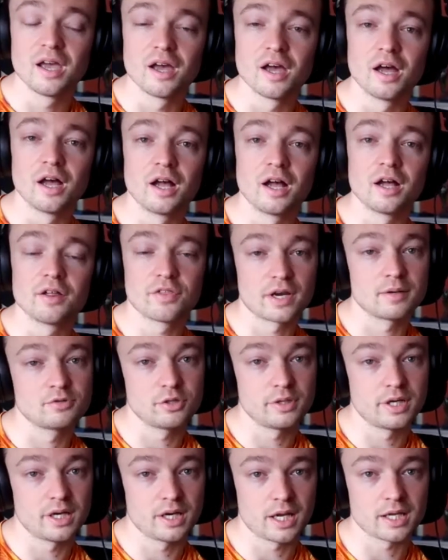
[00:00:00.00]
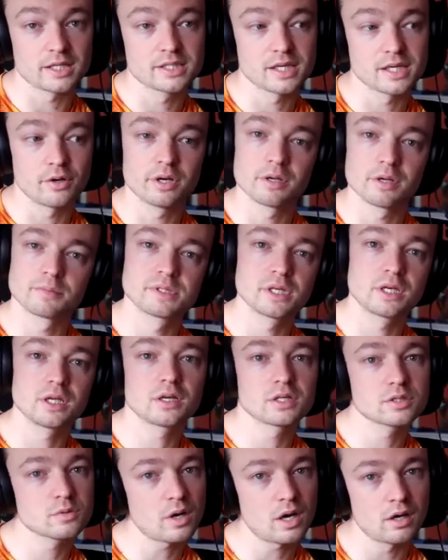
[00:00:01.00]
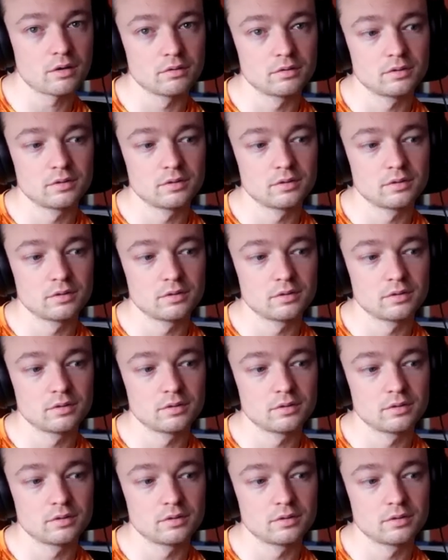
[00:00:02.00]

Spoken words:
that I'm doing in Excel in Obsidian as well,